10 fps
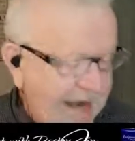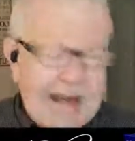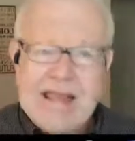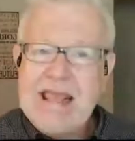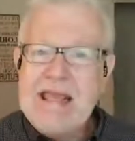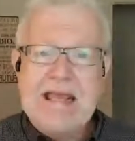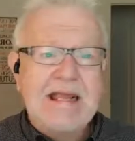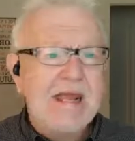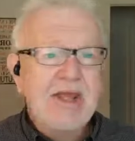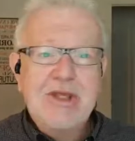And
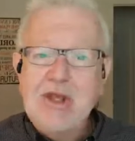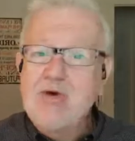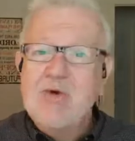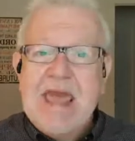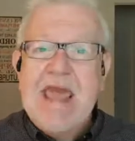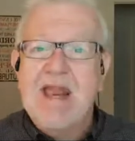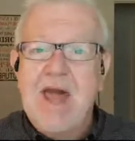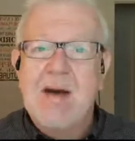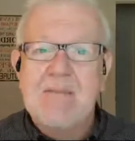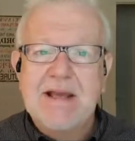again, you
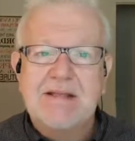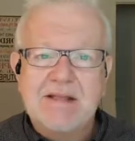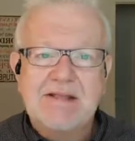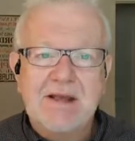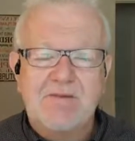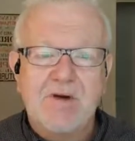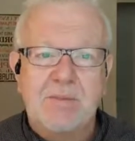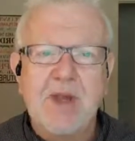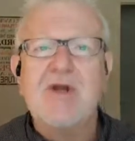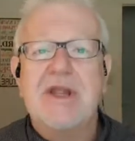cannot make this stuff
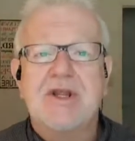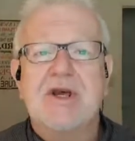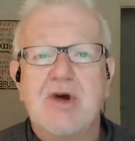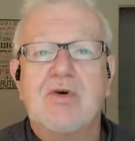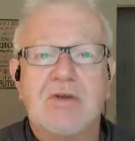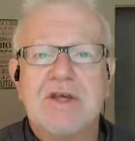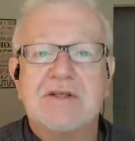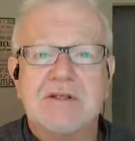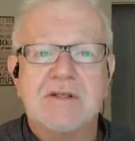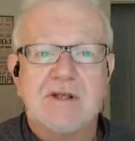up. Y'all need to Google
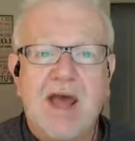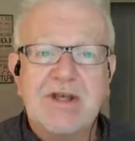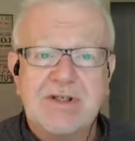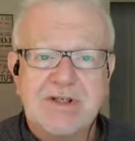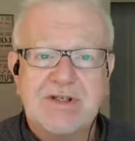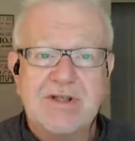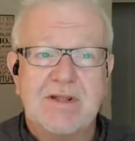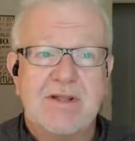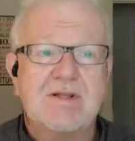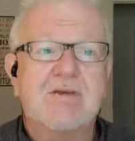this to actually see
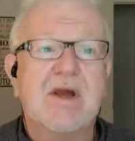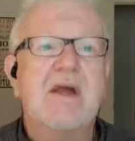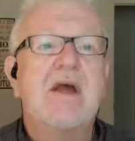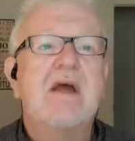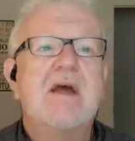this, okay?